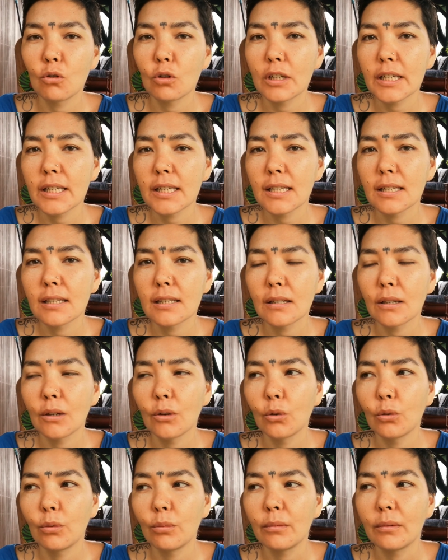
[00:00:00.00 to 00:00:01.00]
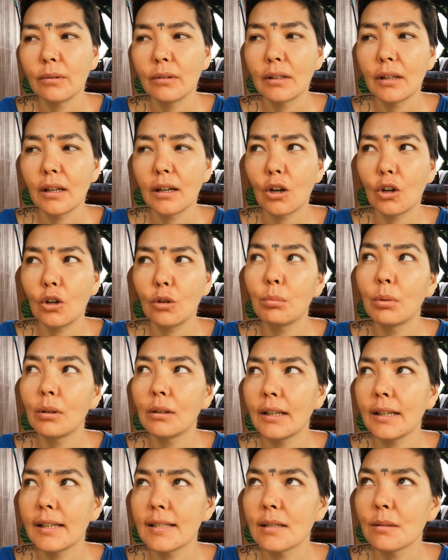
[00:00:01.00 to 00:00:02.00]
course on
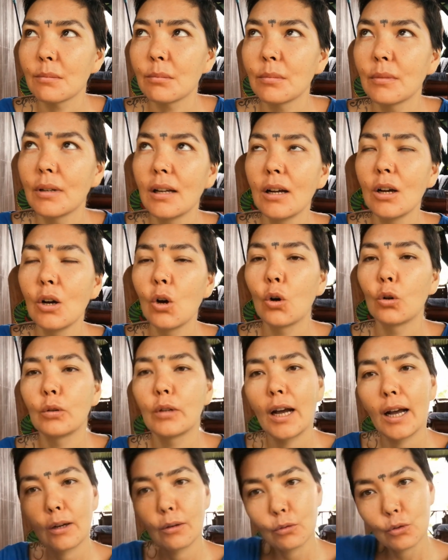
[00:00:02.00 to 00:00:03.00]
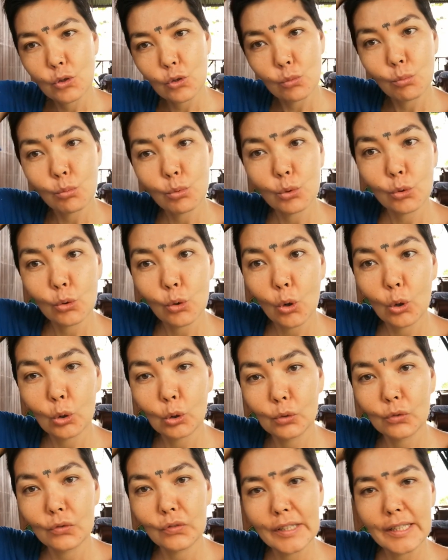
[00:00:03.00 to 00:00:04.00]
herbalism, on how to brew
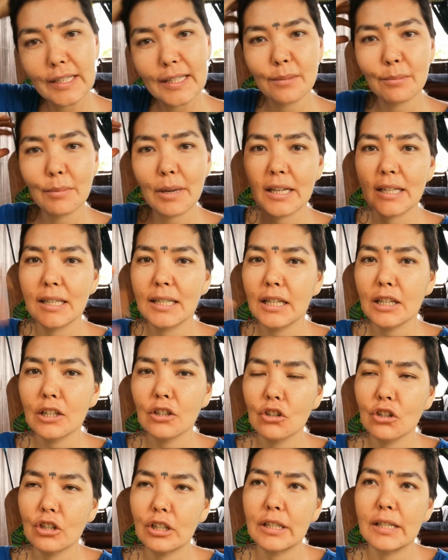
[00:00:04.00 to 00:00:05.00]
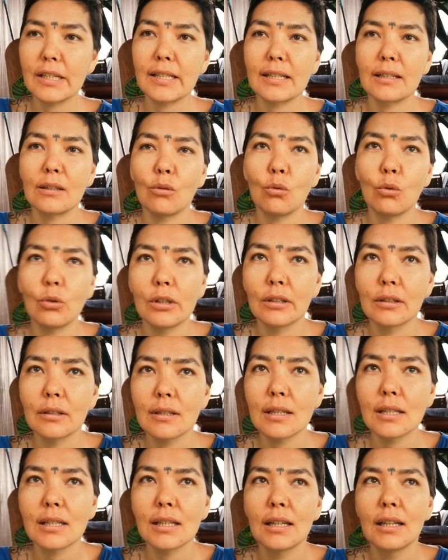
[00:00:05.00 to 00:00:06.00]
all of this, make tinctures and
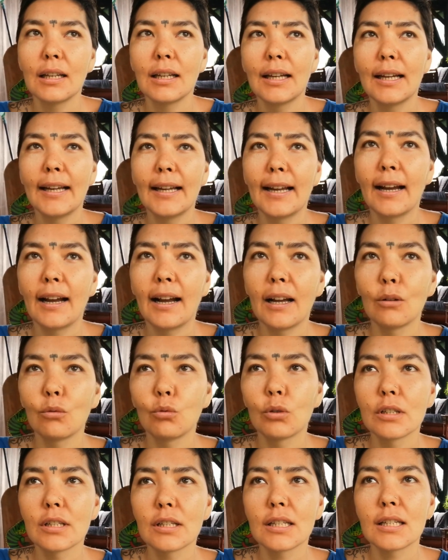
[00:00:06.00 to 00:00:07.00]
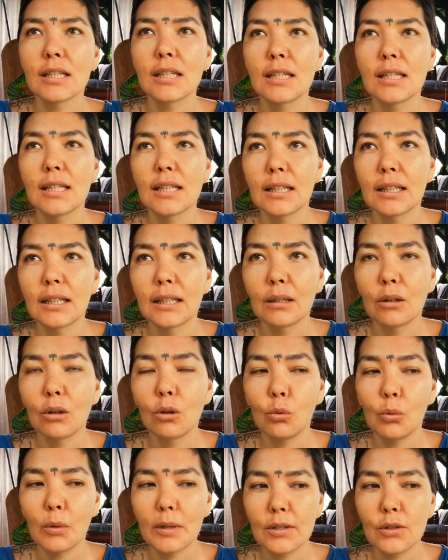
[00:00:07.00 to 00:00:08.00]
oils. I wanted
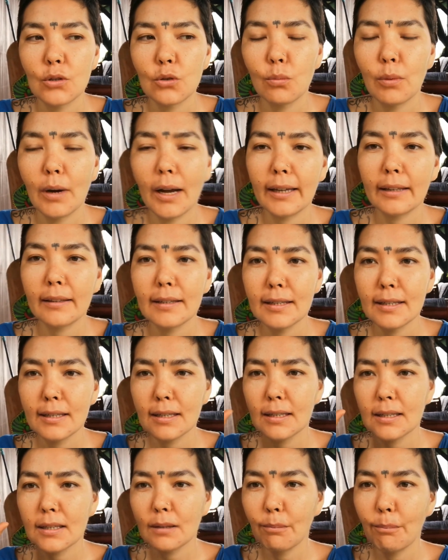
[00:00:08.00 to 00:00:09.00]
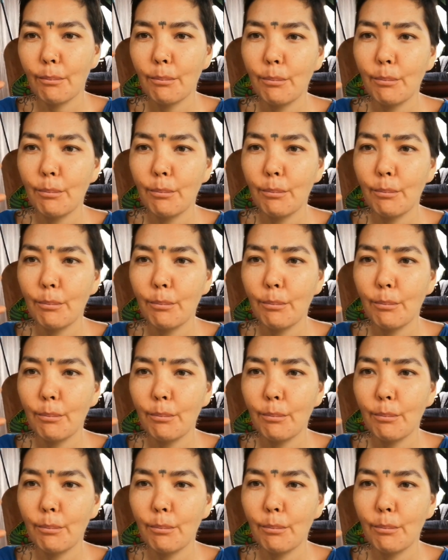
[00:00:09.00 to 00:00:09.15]
always to buy these